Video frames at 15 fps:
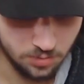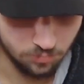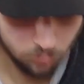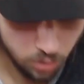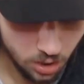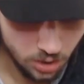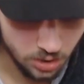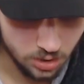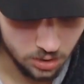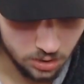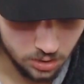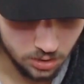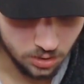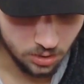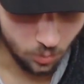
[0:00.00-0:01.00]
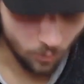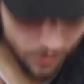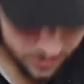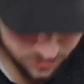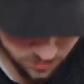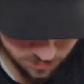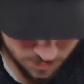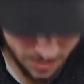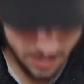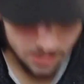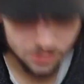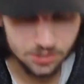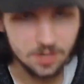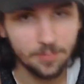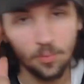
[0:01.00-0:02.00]
Bruh. What is this
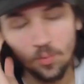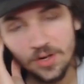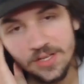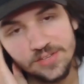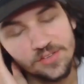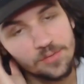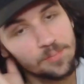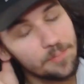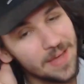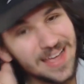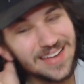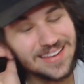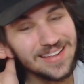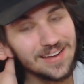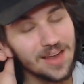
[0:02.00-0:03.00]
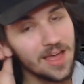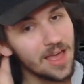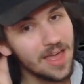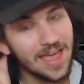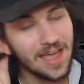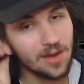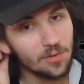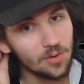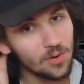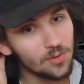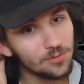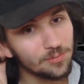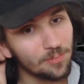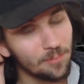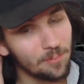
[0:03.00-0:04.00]
matchup? What is this? Bandit,
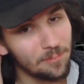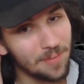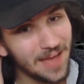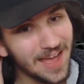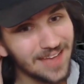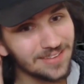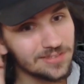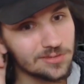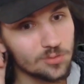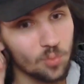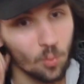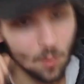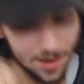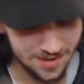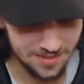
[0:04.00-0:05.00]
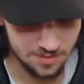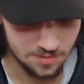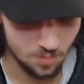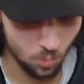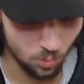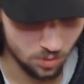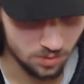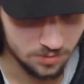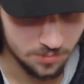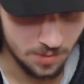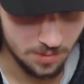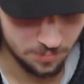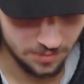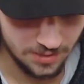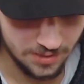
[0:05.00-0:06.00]
arrows, bats? What in the world am
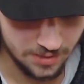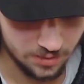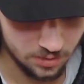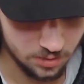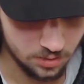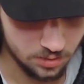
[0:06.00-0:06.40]
I playing?